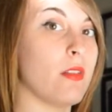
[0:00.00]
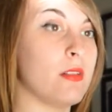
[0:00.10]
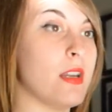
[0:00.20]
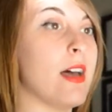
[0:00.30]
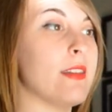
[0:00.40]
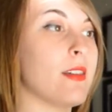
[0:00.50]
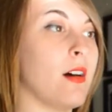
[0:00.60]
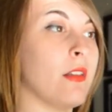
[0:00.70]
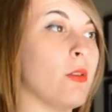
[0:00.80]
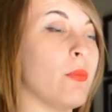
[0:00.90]
nut
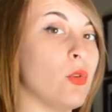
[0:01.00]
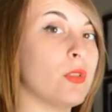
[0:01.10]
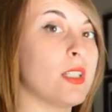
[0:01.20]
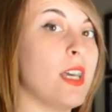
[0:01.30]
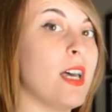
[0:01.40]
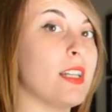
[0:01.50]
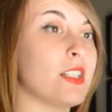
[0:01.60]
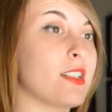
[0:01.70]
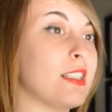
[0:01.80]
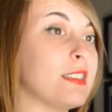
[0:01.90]
on the bolt
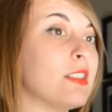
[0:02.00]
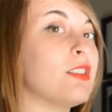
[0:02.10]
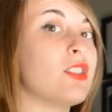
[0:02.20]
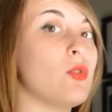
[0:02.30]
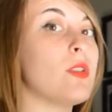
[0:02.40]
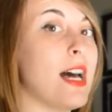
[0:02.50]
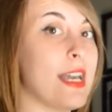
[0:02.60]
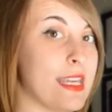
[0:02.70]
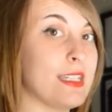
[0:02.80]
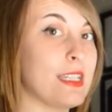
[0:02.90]
just a little too
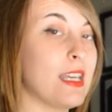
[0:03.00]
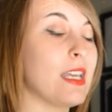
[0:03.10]
tight,